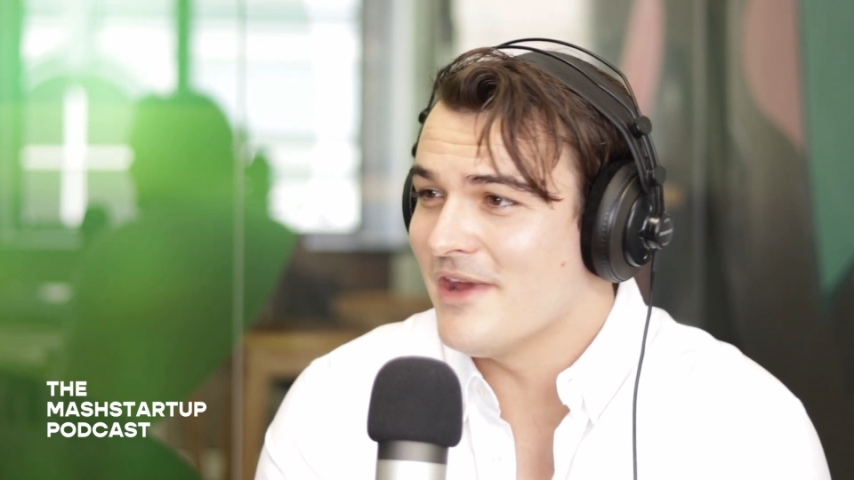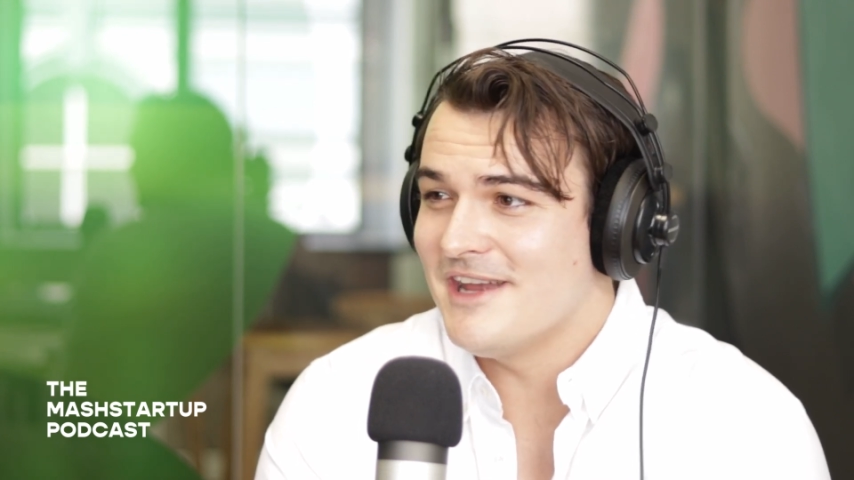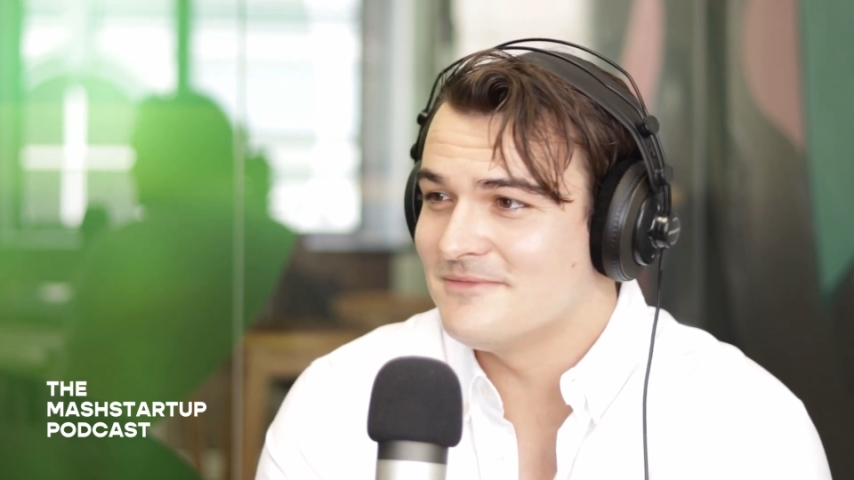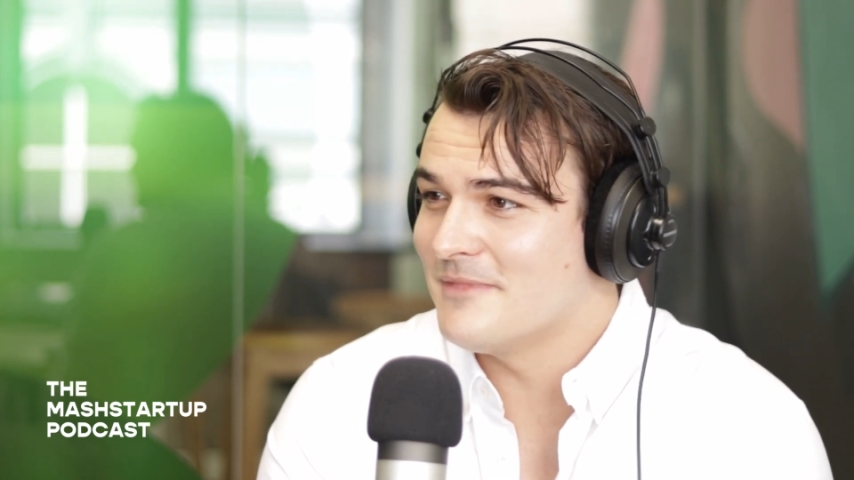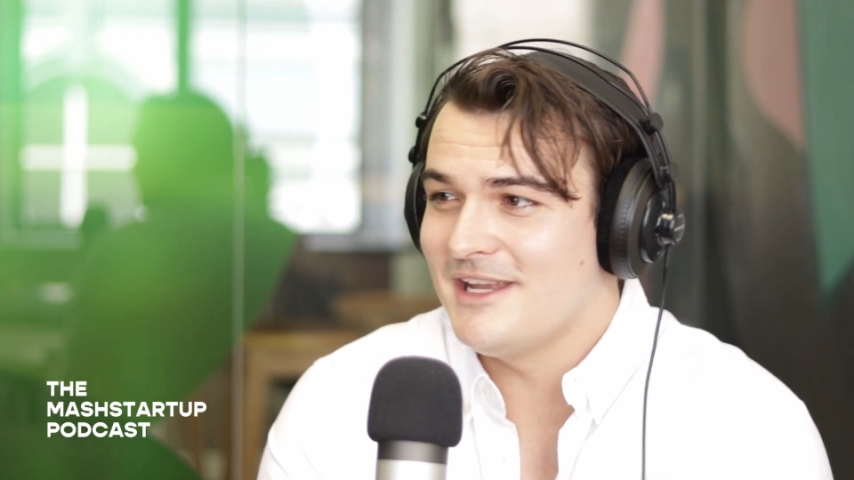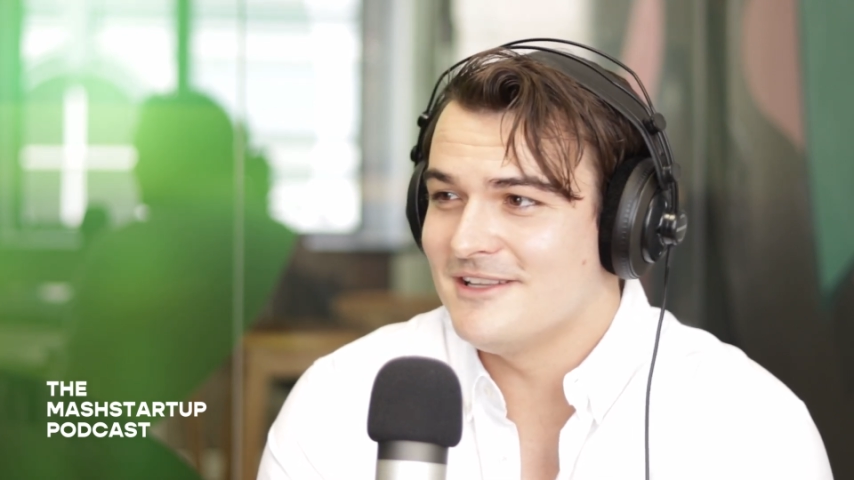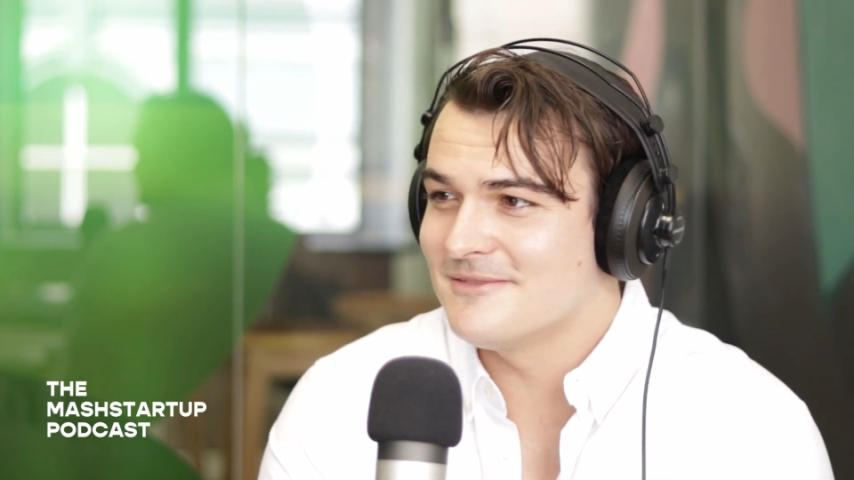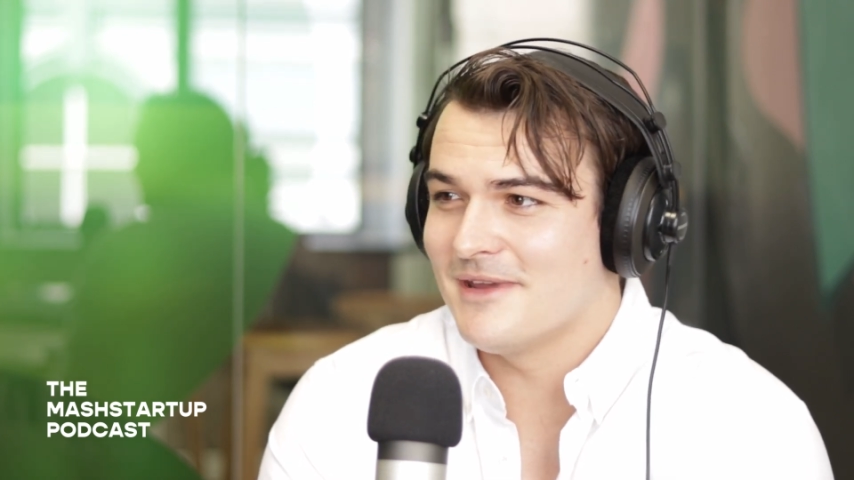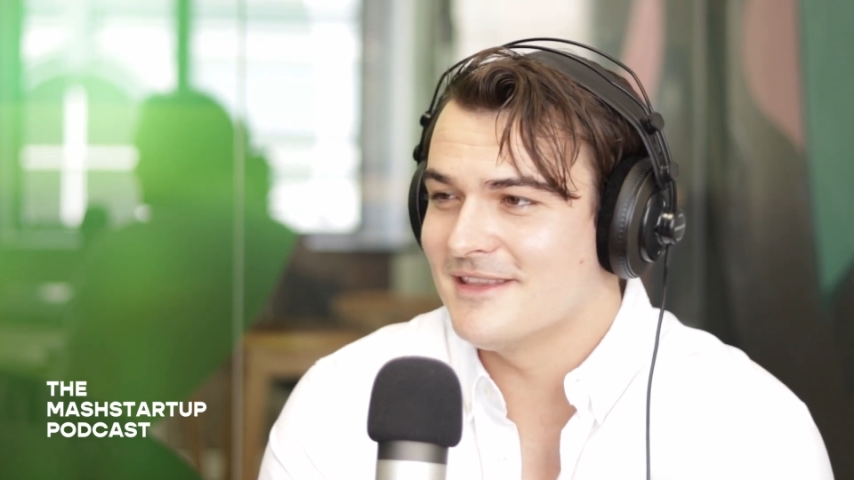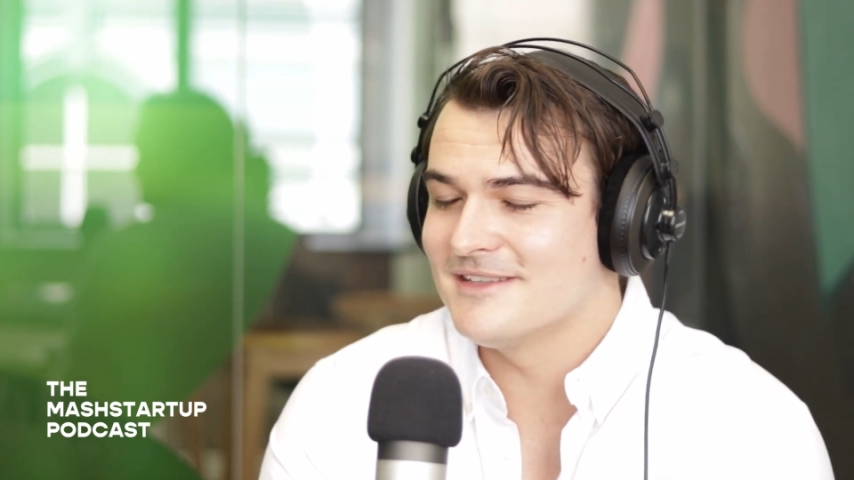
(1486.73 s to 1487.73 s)
raise money
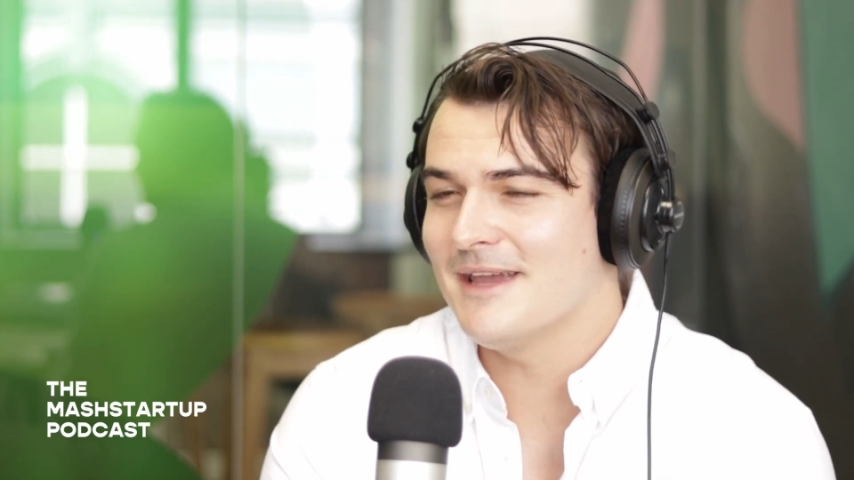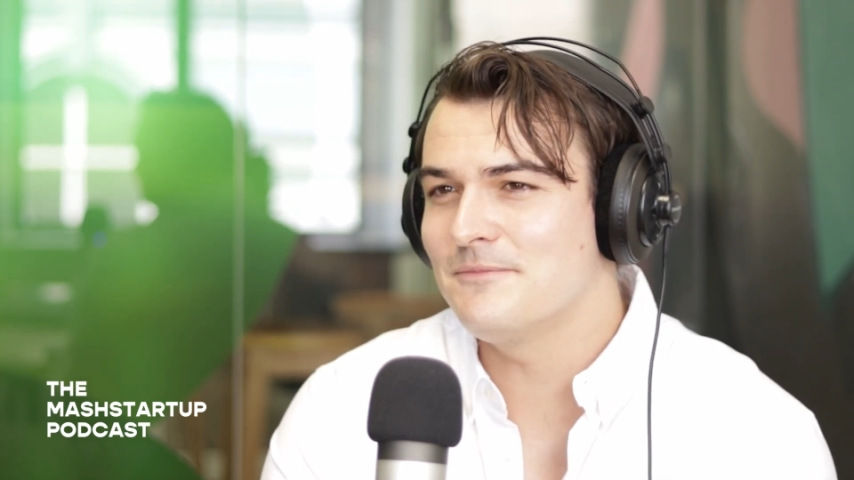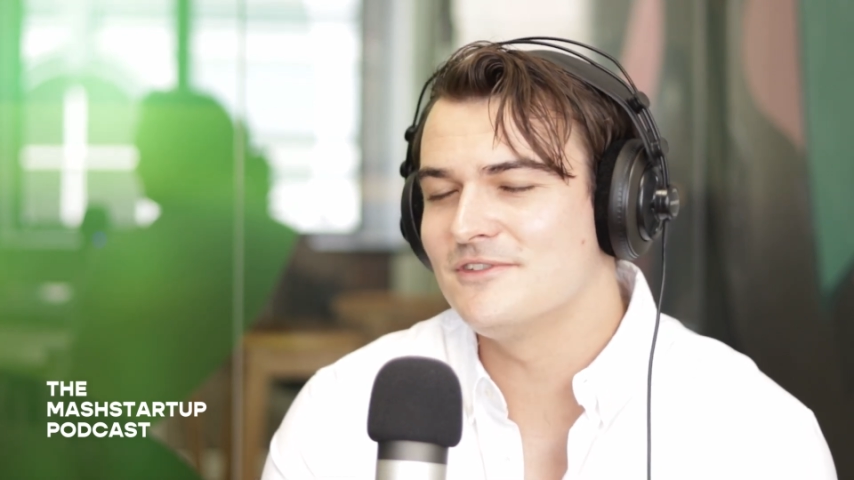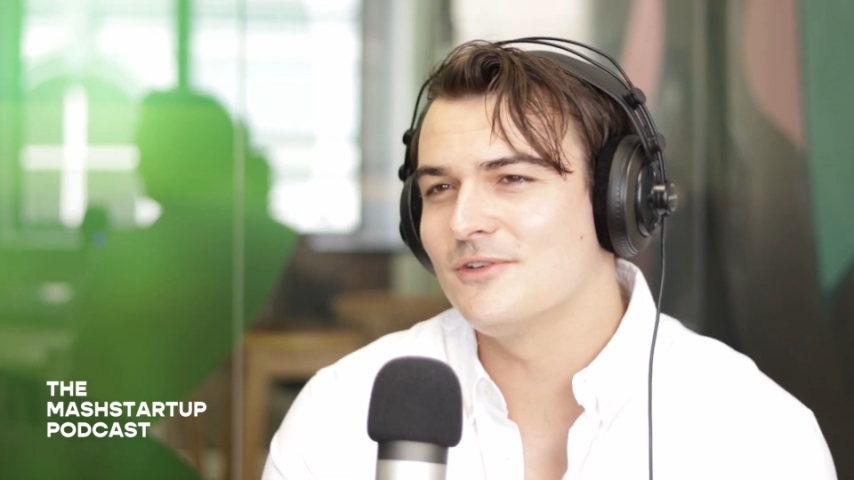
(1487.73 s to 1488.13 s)
to make this happen.